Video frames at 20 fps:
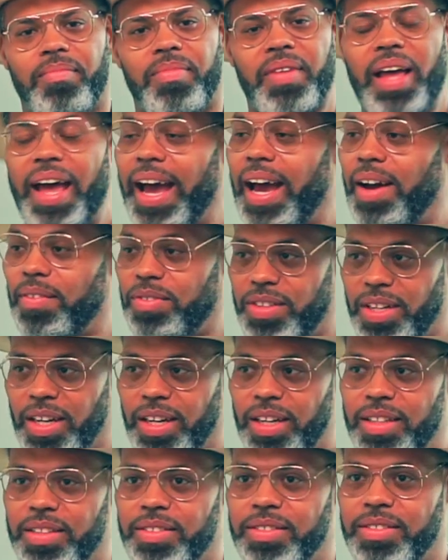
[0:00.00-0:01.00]
half
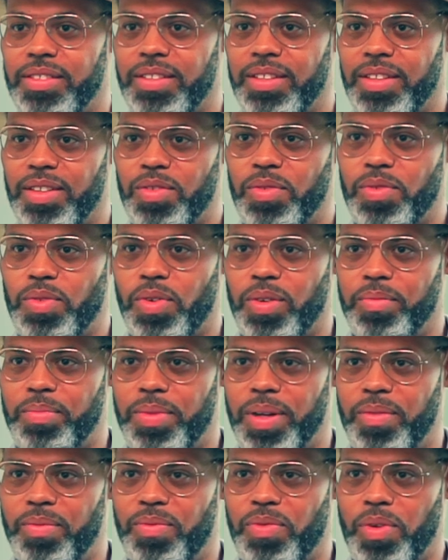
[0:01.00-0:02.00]
done
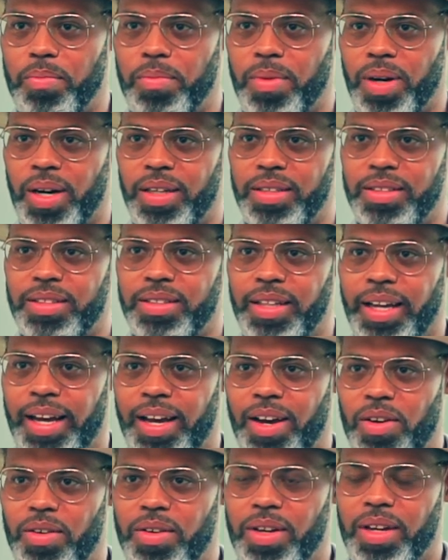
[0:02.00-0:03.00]
for months
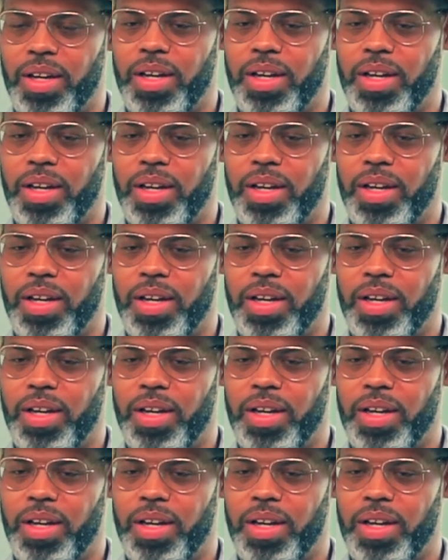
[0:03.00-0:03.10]
now.